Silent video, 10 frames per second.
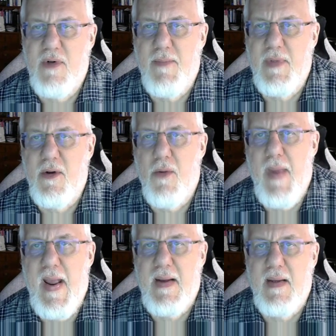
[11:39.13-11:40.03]
I'm going to go
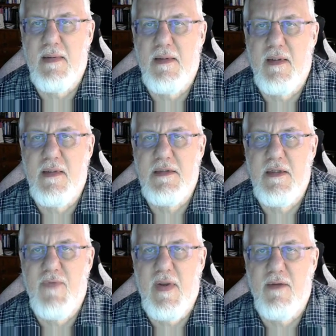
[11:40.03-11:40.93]
back and look and see
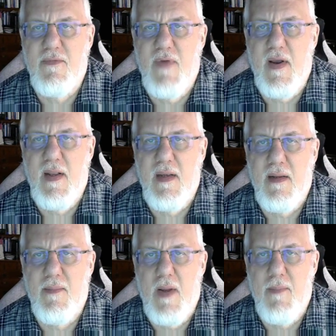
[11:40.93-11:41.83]
if I can find
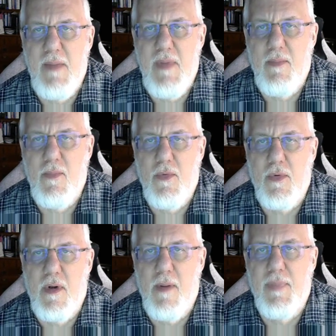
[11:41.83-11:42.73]
maybe a more
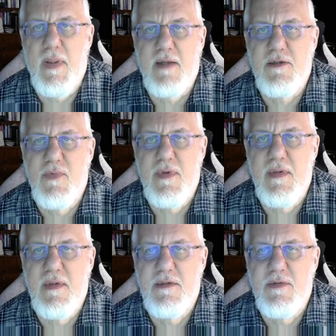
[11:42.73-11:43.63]
complex one than
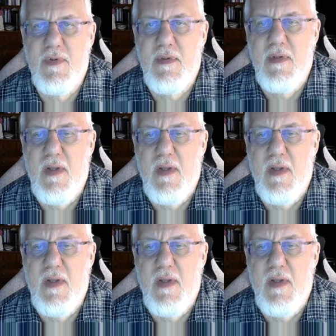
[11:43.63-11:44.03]
this one.